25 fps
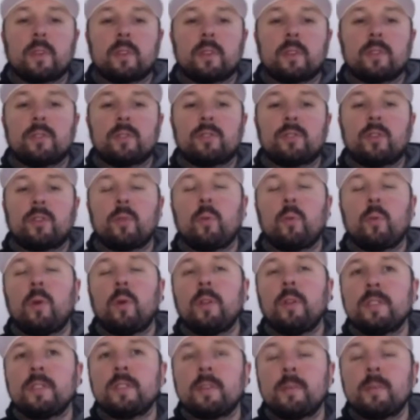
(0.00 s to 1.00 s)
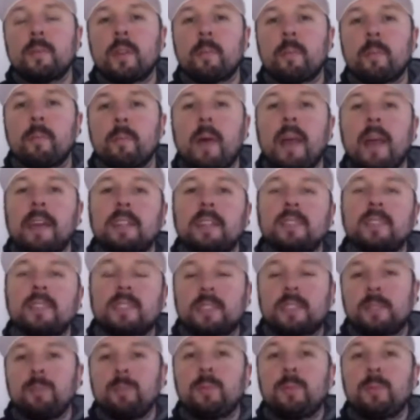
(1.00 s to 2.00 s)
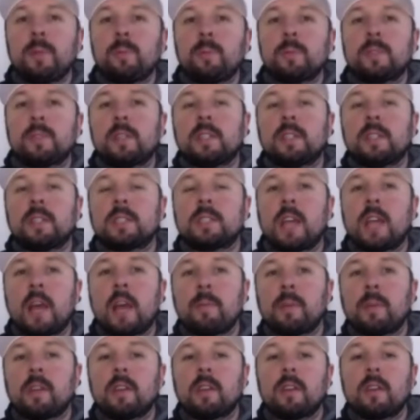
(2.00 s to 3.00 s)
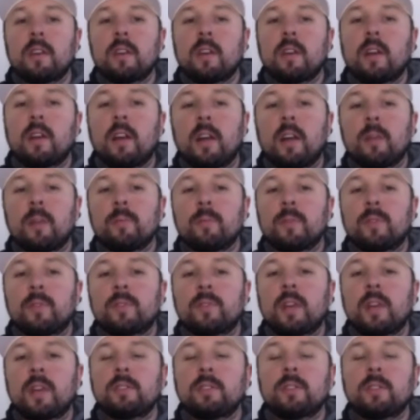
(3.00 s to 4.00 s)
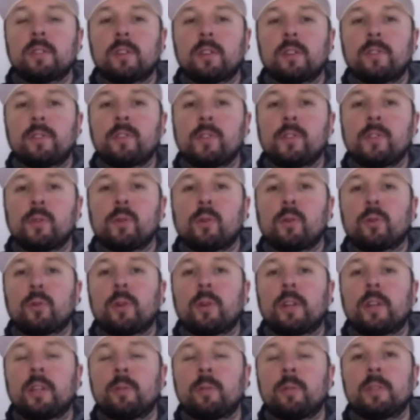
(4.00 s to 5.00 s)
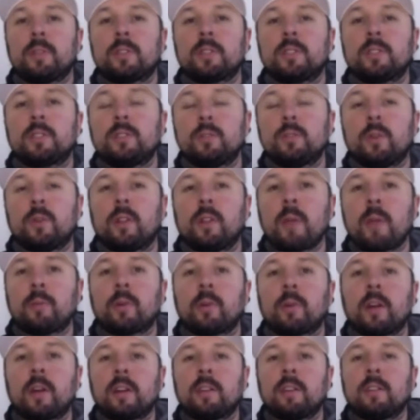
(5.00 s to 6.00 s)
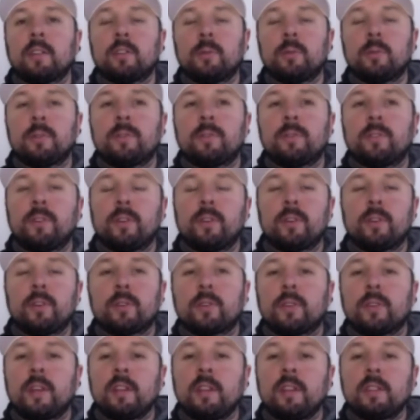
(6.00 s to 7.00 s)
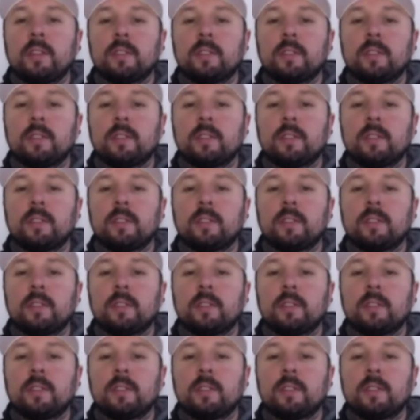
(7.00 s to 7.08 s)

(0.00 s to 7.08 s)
so what are some of the main symptoms then, Tammy? Um, you've touched on a few already, but can you elaborate a little bit further on that?